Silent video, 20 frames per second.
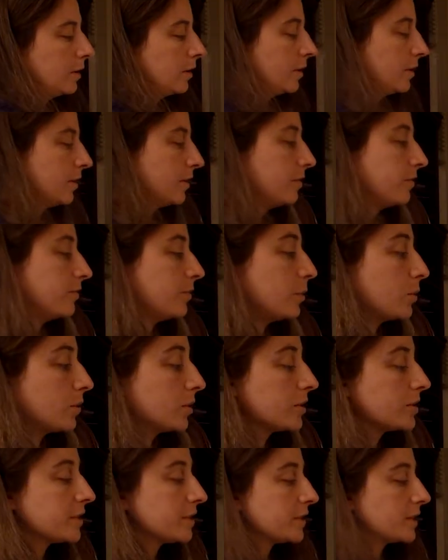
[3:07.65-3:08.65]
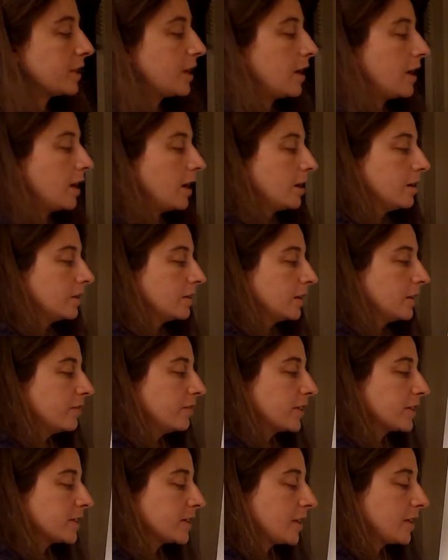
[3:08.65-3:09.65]
the force, if
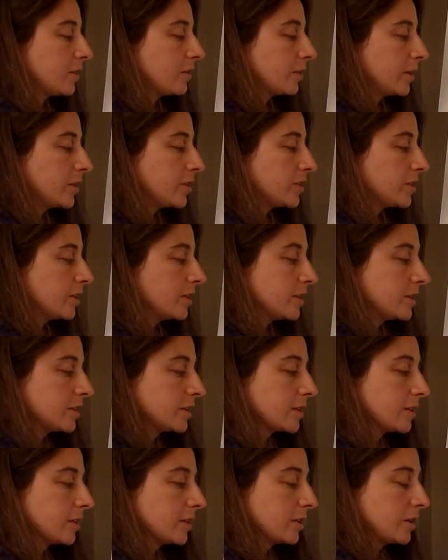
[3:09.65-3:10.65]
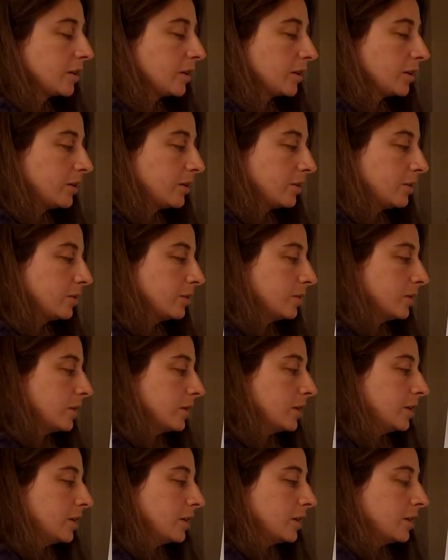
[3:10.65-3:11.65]
acceleration is going to go
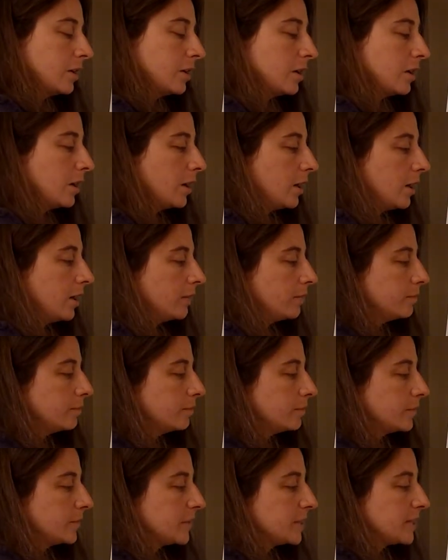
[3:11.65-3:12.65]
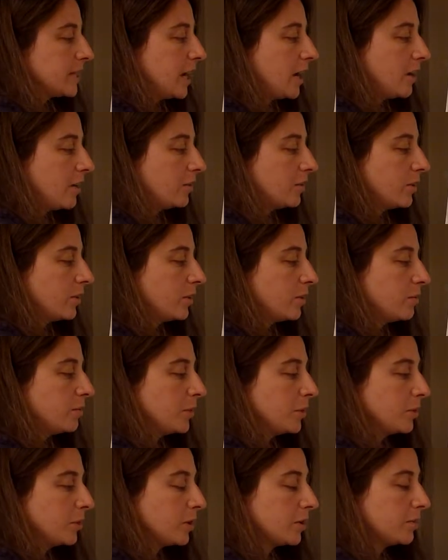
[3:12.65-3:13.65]
down on the
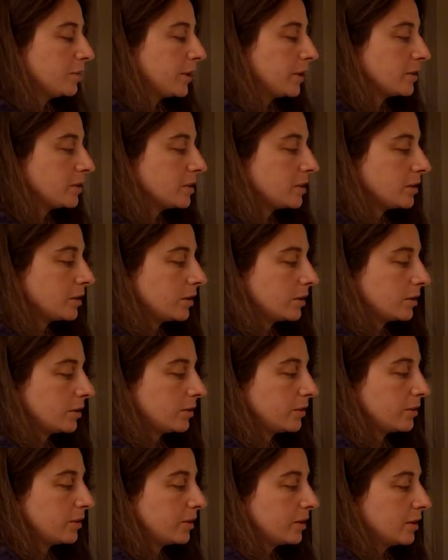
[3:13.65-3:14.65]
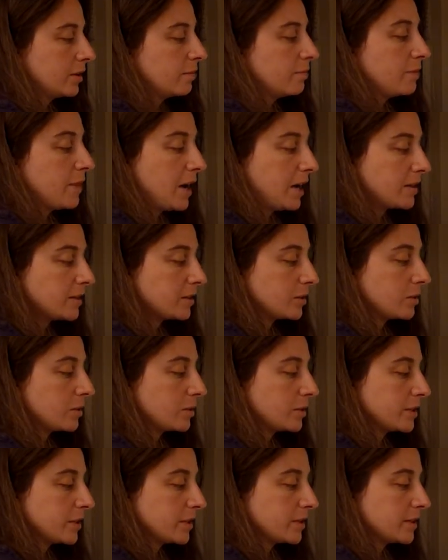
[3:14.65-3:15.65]
moon compared to Earth, mass, of
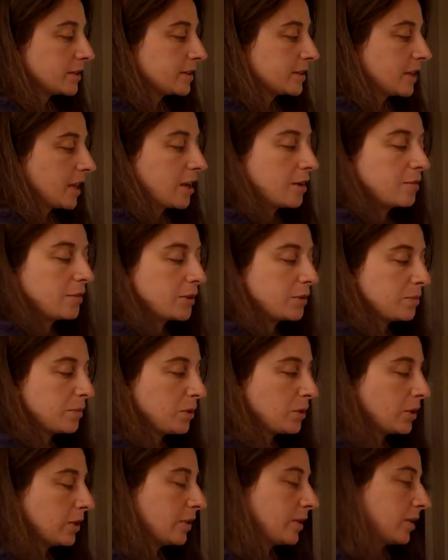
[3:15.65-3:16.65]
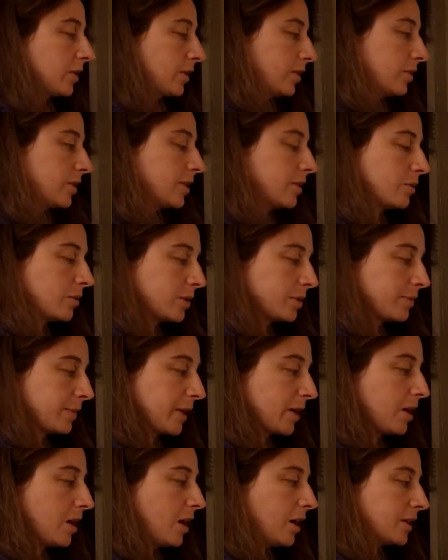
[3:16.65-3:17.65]
course, is the same on the moon and the Earth. It will be
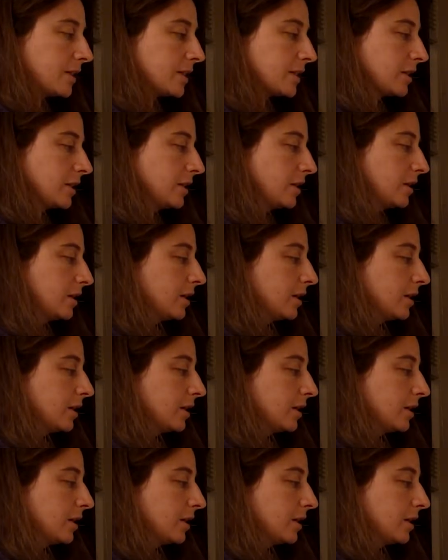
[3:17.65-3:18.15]
constant.